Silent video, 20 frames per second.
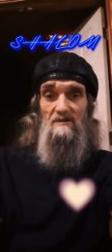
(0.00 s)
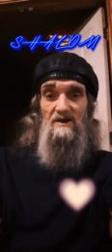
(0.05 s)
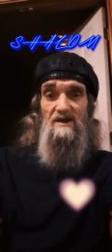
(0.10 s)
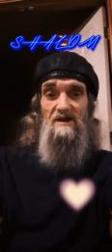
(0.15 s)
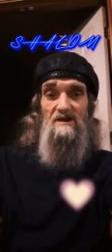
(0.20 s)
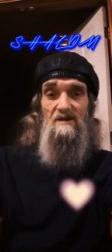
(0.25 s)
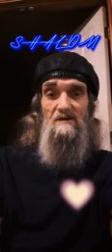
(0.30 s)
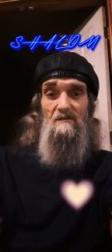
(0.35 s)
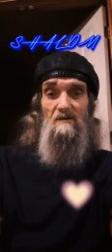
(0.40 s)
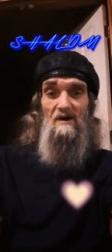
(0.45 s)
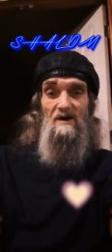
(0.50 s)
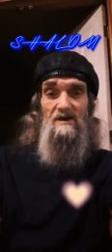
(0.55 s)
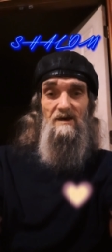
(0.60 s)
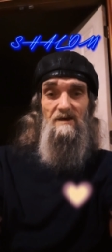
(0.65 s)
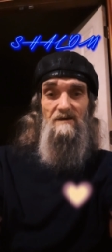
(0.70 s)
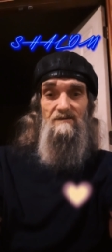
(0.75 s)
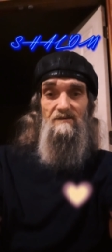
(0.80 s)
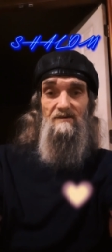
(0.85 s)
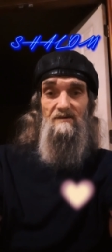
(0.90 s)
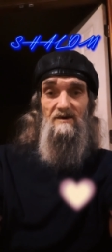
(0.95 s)
but
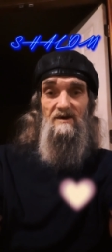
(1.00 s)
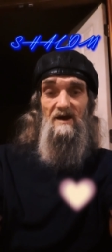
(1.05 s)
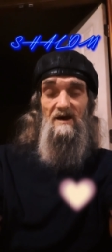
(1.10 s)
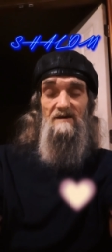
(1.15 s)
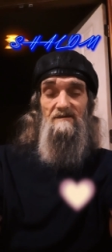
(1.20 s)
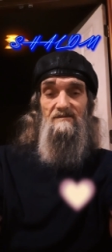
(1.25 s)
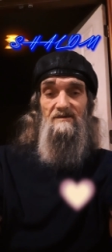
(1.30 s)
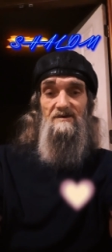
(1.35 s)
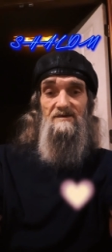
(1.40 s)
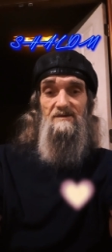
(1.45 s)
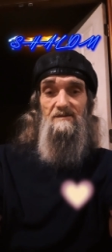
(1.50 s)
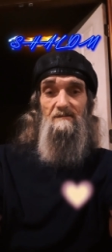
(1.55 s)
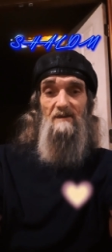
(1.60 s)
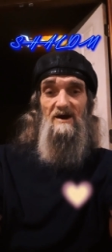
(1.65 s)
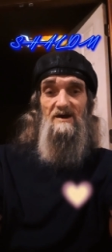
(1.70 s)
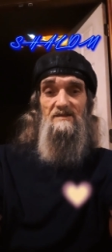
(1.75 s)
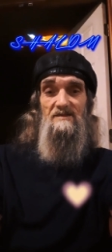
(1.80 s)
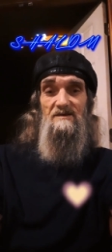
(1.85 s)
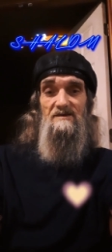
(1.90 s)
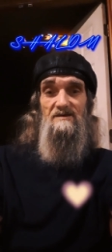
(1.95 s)
anyway, He forgave this
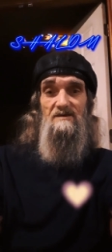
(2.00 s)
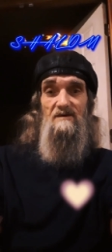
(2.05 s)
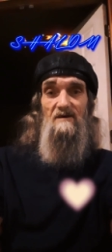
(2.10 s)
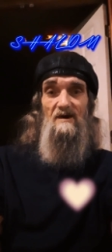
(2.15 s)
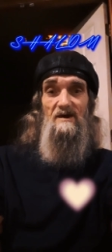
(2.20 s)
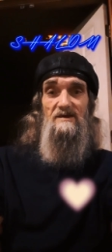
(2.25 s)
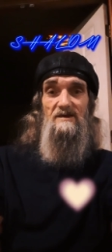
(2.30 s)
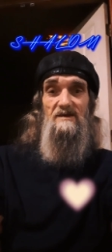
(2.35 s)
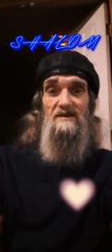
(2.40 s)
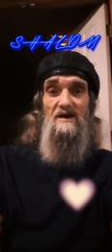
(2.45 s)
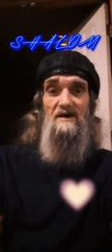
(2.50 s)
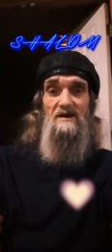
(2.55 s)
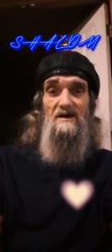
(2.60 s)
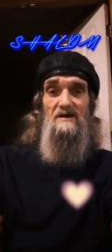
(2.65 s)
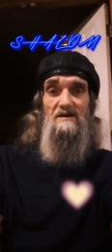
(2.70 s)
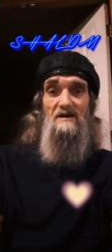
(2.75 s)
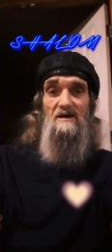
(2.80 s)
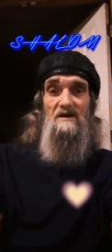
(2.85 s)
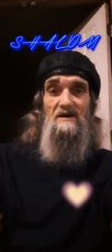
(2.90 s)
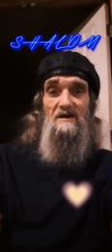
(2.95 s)
man this great
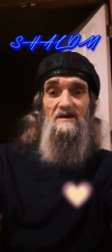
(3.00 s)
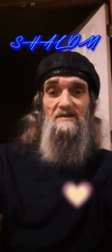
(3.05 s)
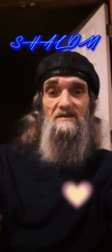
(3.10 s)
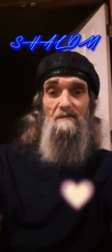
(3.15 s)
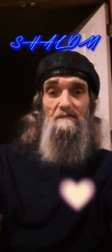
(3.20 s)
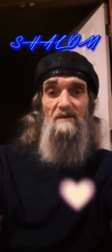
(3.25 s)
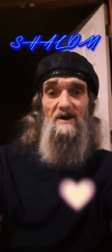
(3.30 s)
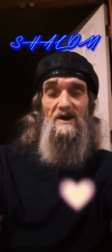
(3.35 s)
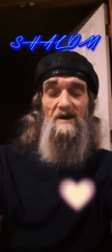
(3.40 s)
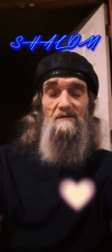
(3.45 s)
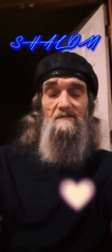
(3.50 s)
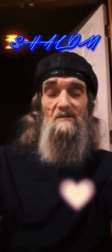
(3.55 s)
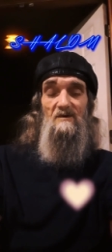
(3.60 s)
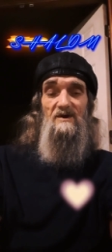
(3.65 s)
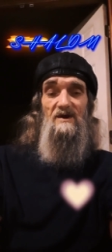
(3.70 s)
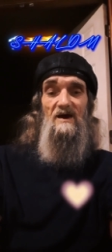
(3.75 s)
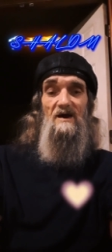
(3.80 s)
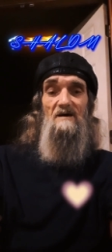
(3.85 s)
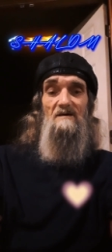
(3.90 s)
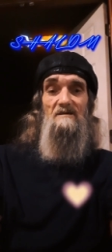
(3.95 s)
debt. The man
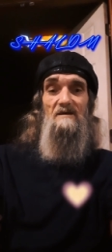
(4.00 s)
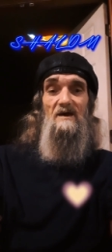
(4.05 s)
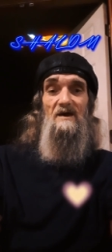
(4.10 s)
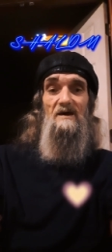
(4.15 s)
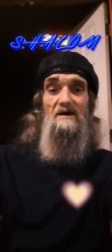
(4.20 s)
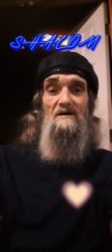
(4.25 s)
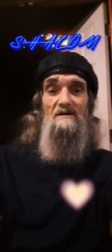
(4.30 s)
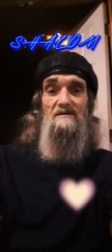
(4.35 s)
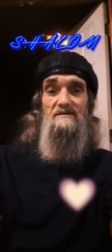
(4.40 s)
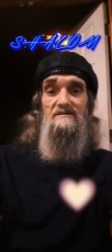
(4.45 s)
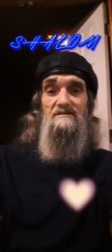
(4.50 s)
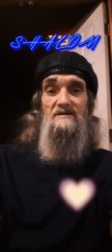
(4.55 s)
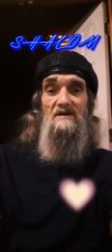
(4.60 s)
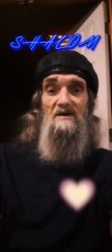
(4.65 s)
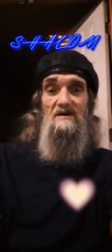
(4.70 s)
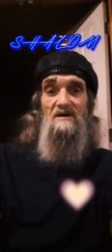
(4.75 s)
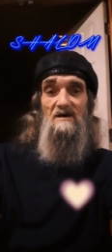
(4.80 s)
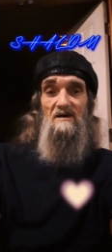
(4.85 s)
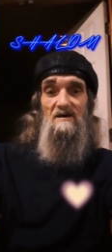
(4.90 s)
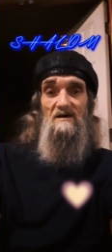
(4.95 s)
went out and held
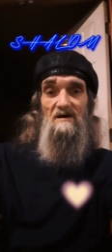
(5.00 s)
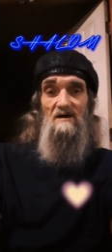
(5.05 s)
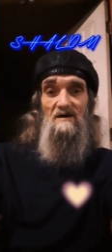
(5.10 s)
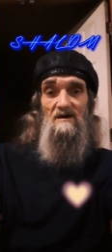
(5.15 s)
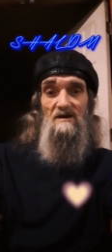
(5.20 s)
a